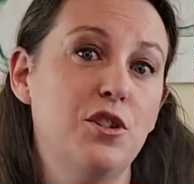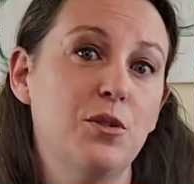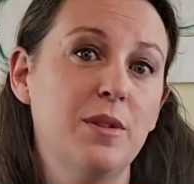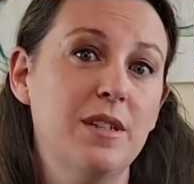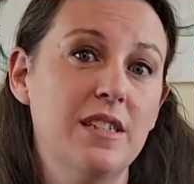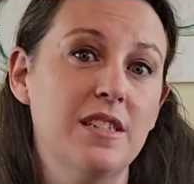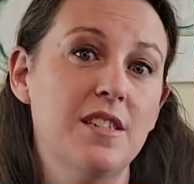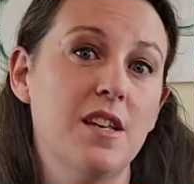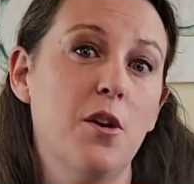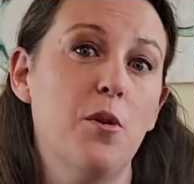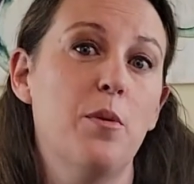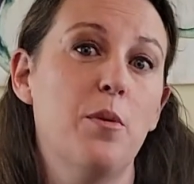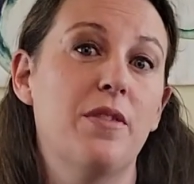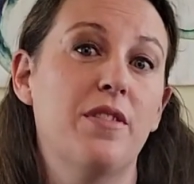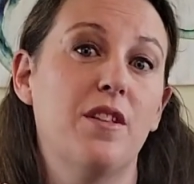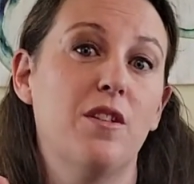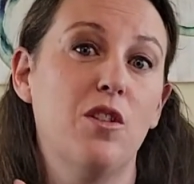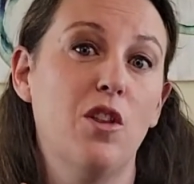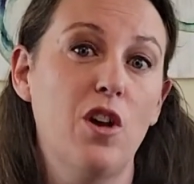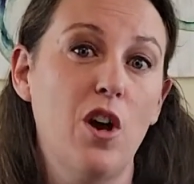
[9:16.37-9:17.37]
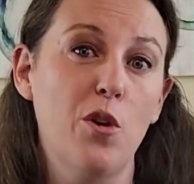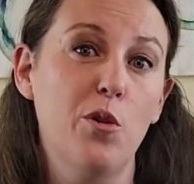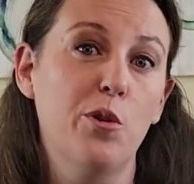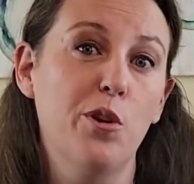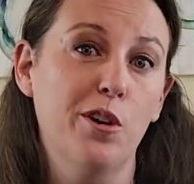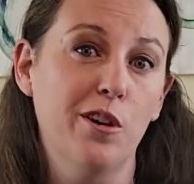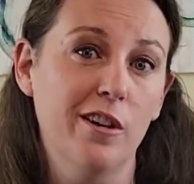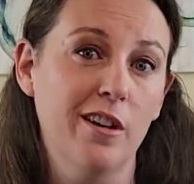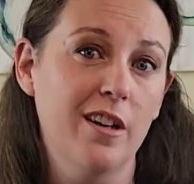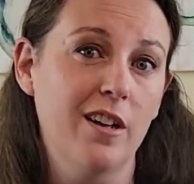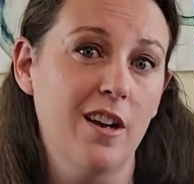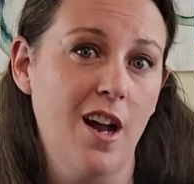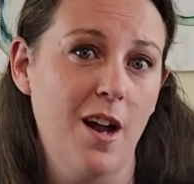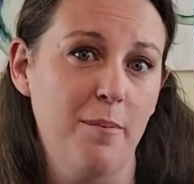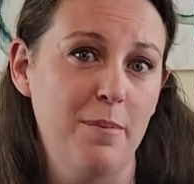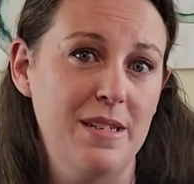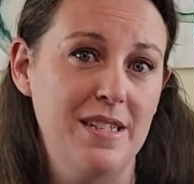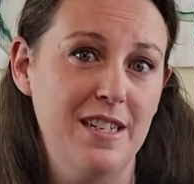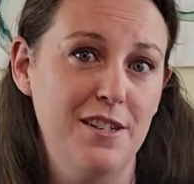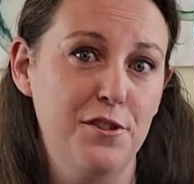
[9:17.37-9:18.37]
doing so with the low current
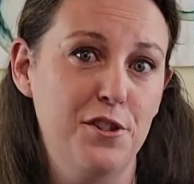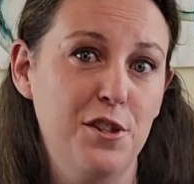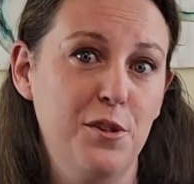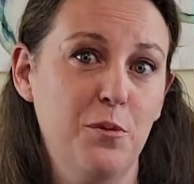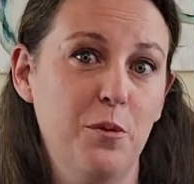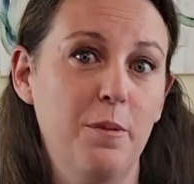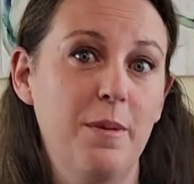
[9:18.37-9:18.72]
competition